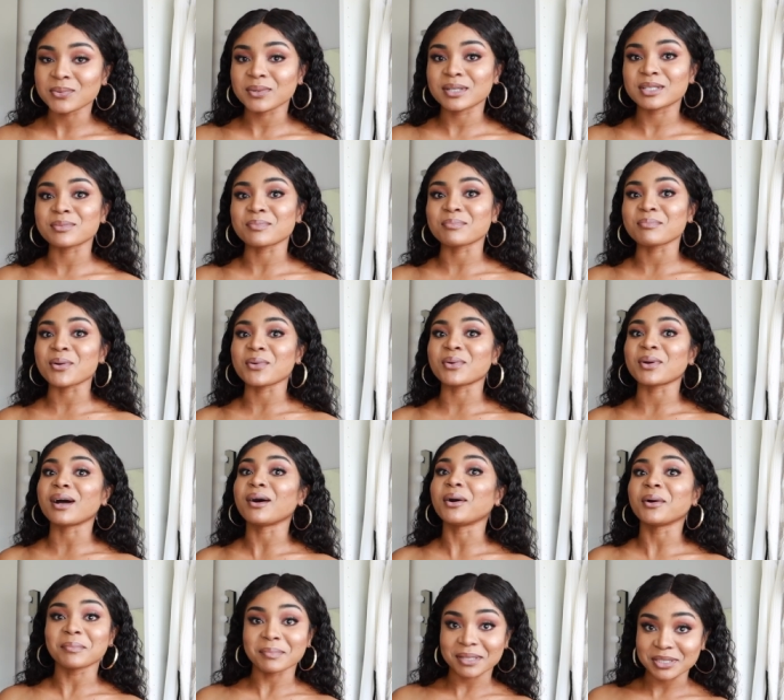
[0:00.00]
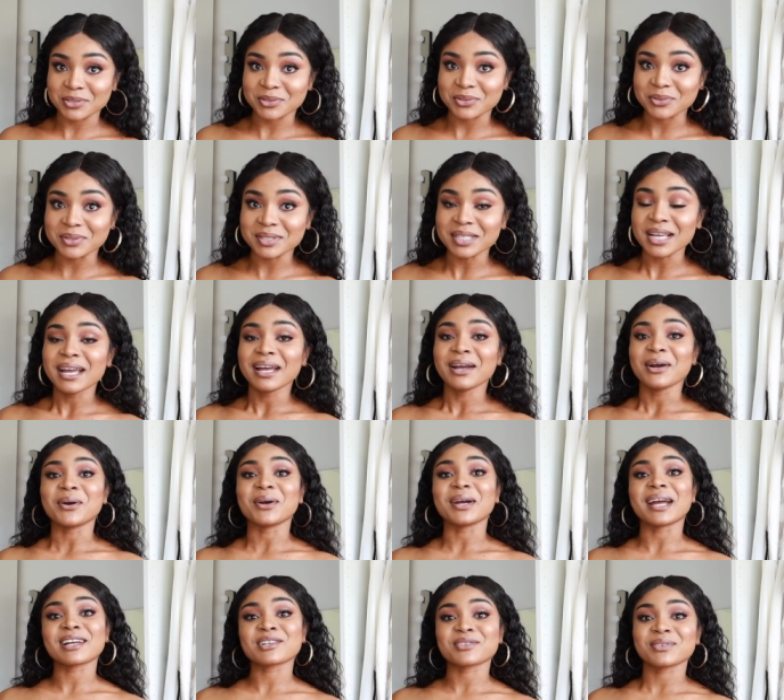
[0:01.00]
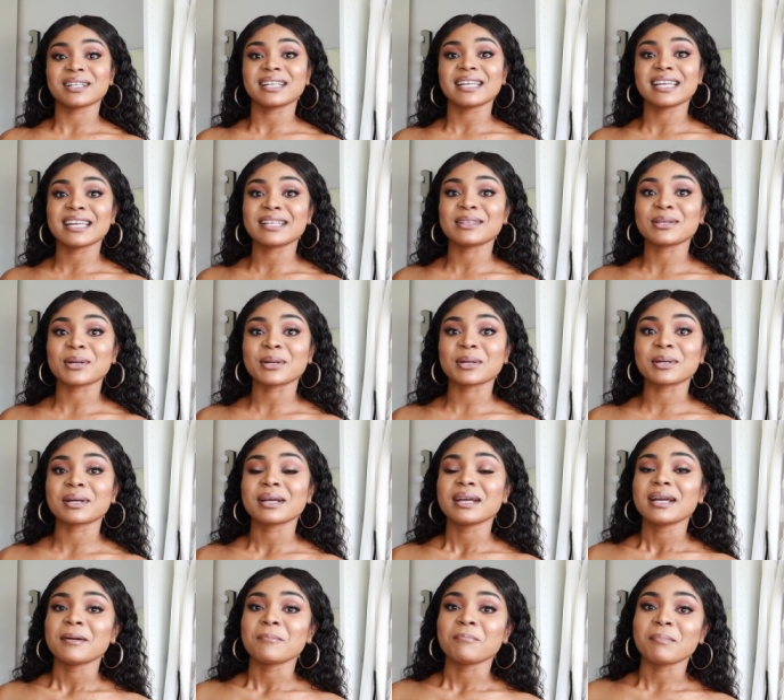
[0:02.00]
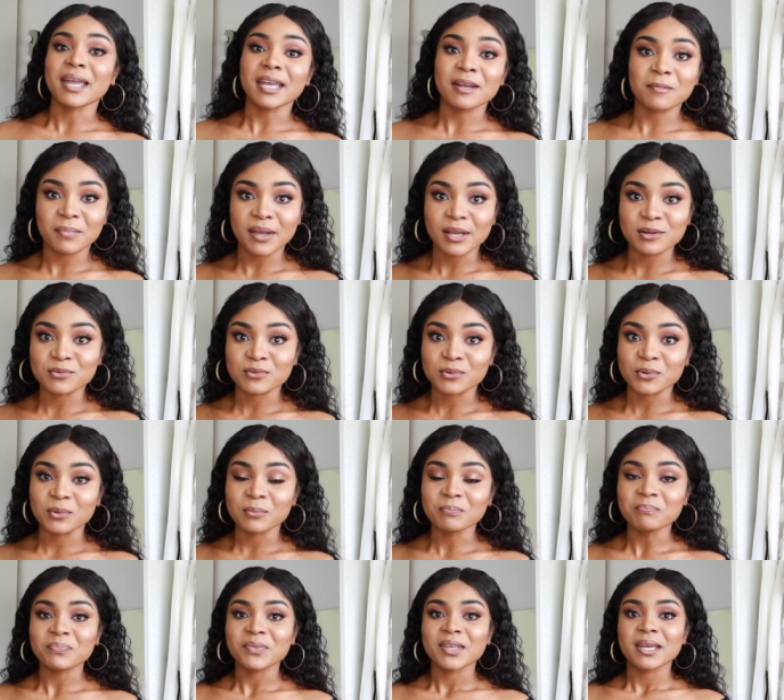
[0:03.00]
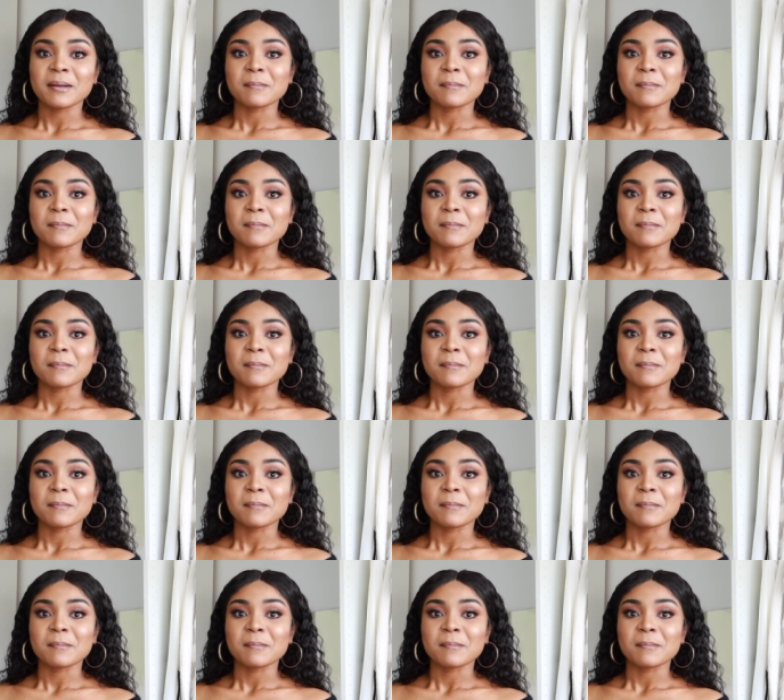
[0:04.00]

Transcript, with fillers: which mo all my shoes are actually in our main bedroom,